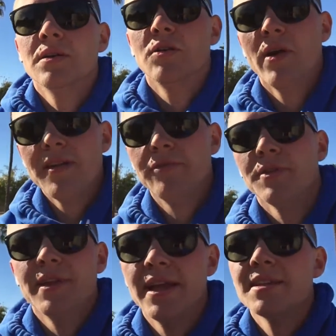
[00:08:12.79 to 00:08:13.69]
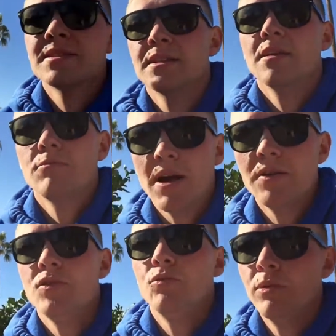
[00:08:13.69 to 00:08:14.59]
grateful things
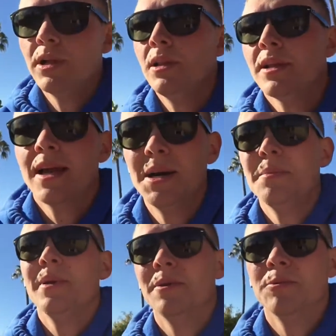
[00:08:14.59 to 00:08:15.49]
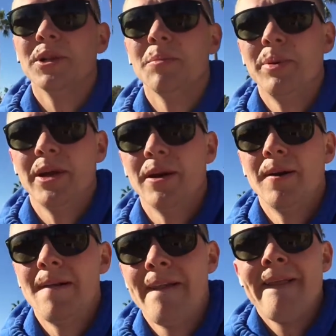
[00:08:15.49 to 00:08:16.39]
around you will come and will appear.
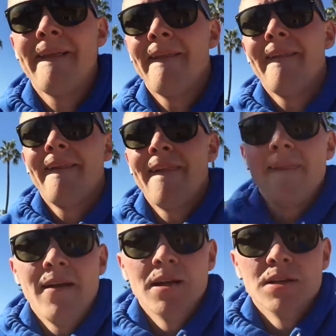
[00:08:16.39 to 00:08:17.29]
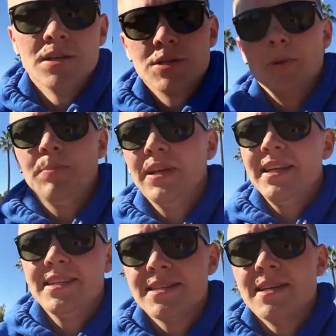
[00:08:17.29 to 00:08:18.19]
So
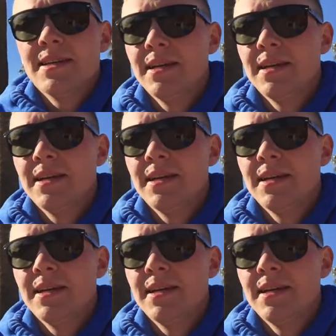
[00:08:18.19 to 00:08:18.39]
please,